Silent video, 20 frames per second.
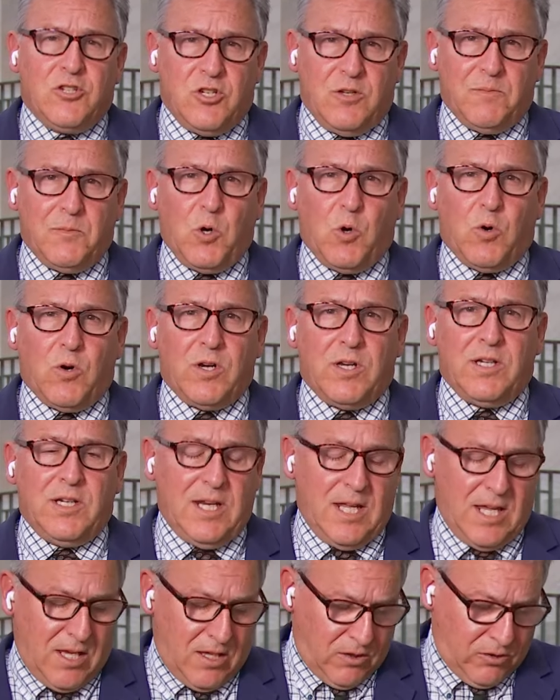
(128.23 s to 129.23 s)
Jim
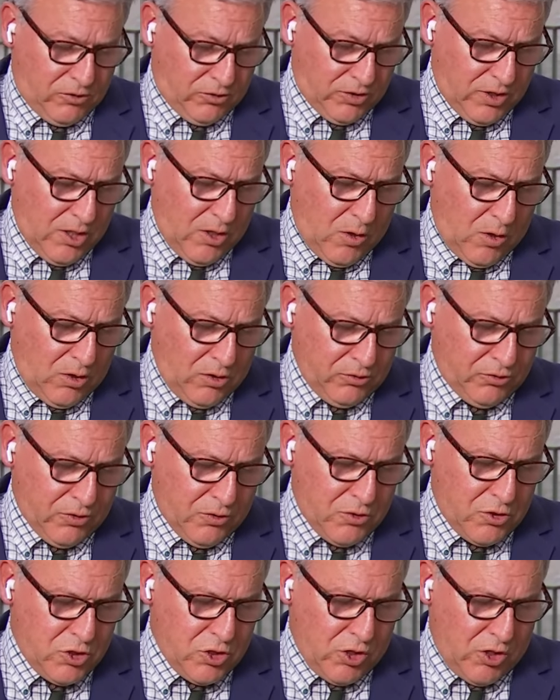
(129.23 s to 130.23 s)
Gordon is
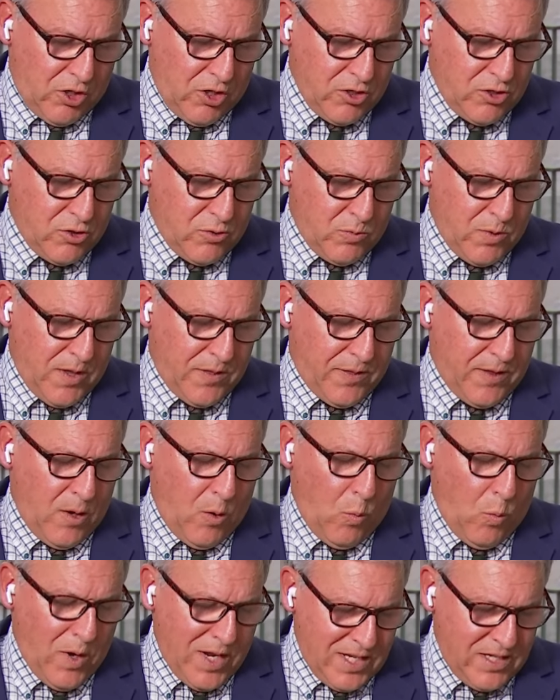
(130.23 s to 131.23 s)
also charged with
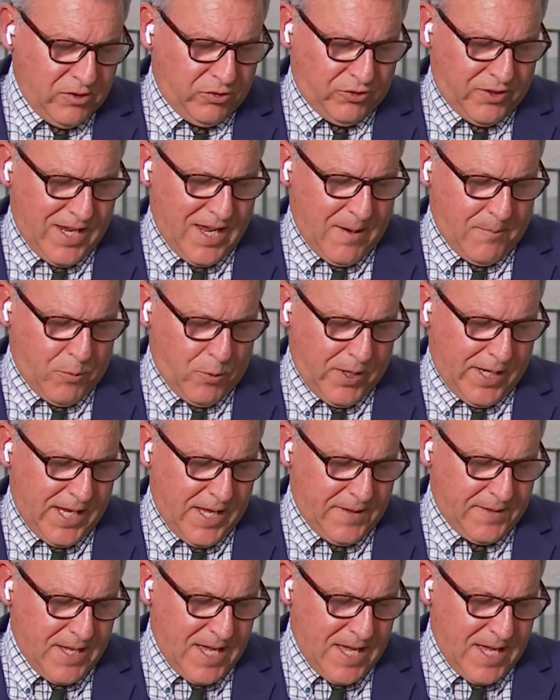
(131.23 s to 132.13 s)
witness tampering,